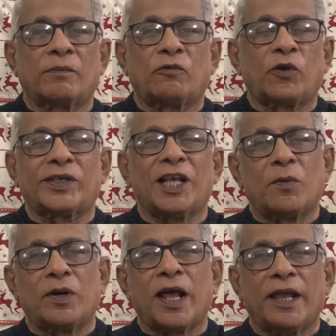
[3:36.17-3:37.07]
For
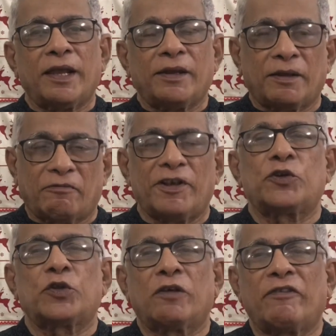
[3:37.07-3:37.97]
example, I
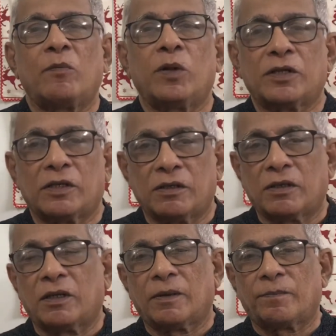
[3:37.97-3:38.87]
went to the Wimbledon
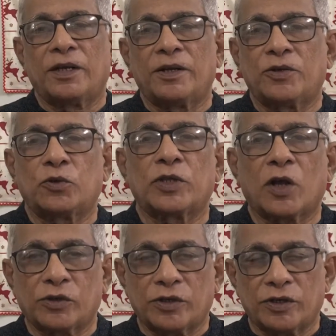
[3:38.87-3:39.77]
in
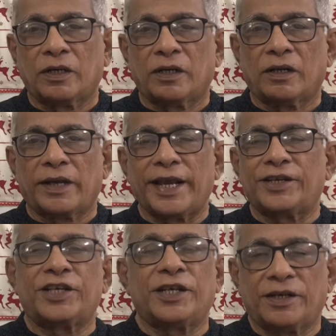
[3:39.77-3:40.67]

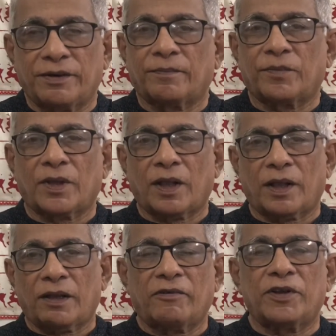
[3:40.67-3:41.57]
2018.
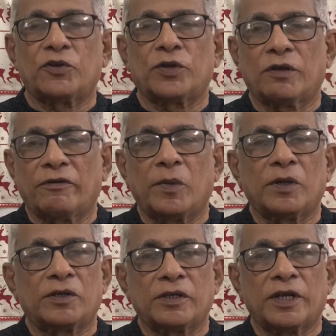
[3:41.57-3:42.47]
I went to the
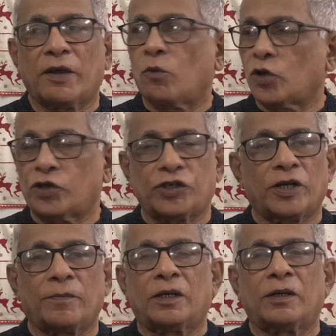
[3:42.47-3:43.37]
Wimbledon, I
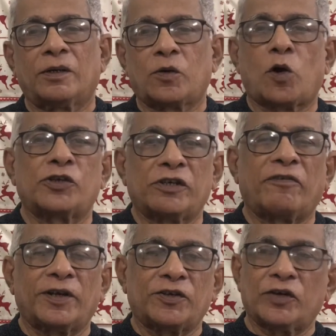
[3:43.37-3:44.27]
watched Roger
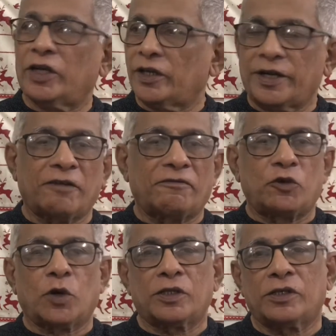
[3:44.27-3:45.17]
Federer and a
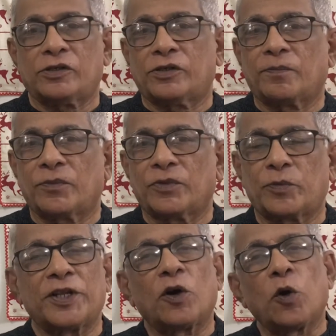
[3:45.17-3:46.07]
few others,
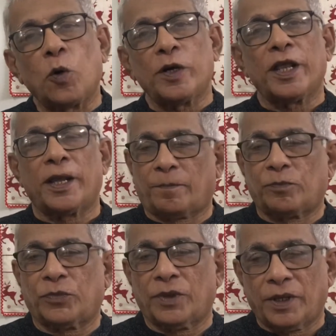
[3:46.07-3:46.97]
spent the whole
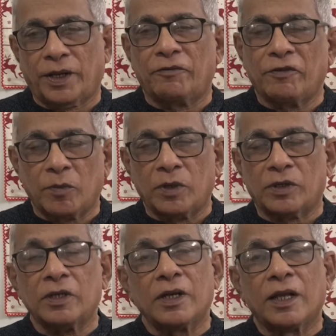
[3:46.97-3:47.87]
day in
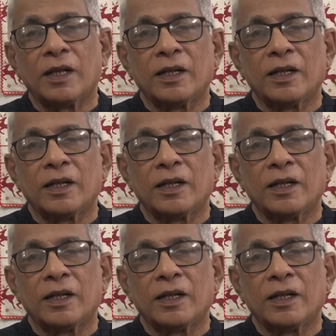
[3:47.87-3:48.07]
Wimbledon.